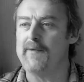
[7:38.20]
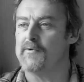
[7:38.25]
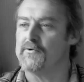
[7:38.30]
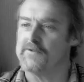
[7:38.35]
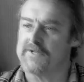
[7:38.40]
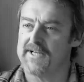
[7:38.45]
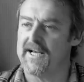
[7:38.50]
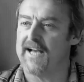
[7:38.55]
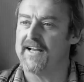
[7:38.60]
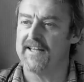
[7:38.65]

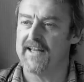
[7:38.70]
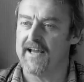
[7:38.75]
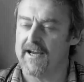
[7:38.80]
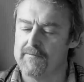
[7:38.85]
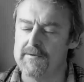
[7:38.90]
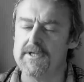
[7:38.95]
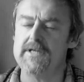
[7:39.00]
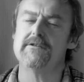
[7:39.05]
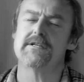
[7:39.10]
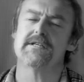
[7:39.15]
people standing there
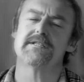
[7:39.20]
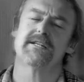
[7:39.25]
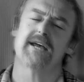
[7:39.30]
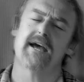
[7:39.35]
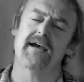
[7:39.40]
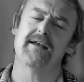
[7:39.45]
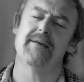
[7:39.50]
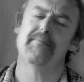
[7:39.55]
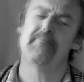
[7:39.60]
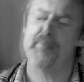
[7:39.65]
going, will you just
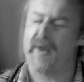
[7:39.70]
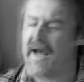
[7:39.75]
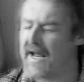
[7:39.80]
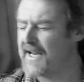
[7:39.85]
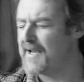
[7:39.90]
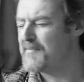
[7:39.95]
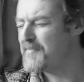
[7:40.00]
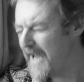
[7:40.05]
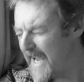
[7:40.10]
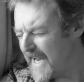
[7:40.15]
take a
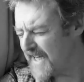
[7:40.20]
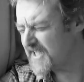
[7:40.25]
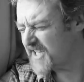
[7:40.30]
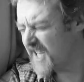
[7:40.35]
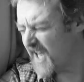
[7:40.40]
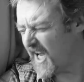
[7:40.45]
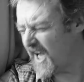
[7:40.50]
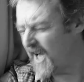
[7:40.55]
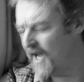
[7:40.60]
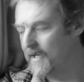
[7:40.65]
bloody
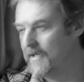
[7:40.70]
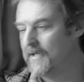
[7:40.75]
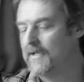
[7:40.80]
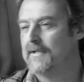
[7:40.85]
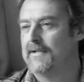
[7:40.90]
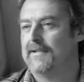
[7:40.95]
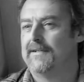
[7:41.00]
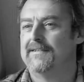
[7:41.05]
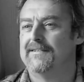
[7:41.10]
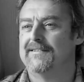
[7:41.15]
picture?
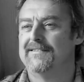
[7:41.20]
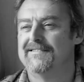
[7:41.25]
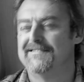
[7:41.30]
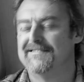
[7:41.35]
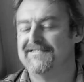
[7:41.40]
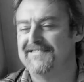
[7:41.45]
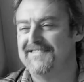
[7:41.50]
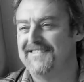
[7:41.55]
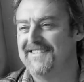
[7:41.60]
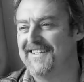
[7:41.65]

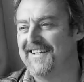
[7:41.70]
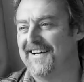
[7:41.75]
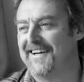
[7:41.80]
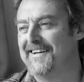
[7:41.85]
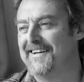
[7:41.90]
So